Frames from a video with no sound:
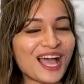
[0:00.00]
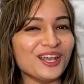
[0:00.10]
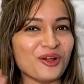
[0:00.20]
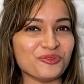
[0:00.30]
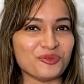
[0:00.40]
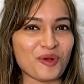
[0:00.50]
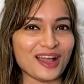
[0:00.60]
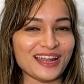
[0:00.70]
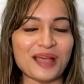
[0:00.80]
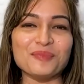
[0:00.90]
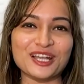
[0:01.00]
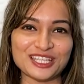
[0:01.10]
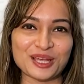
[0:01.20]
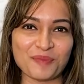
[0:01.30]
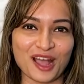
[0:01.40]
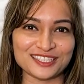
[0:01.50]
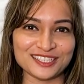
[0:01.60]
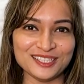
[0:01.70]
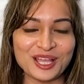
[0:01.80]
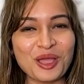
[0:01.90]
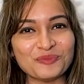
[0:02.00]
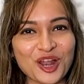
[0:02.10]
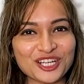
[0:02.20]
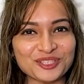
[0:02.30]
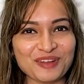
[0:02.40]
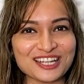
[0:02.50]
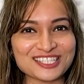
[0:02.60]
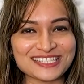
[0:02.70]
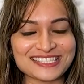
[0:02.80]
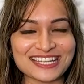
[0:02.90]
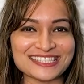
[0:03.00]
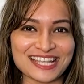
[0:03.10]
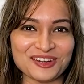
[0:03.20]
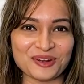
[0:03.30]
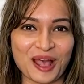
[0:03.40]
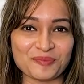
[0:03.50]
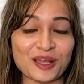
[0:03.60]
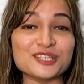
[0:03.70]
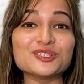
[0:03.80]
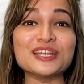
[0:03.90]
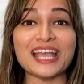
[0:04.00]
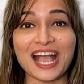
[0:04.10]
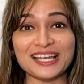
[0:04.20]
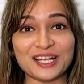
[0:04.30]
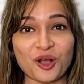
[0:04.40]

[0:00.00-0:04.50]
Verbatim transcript: Hello everyone, I'm Ankita Patil, Product Evangelist at SellerApp and today I'll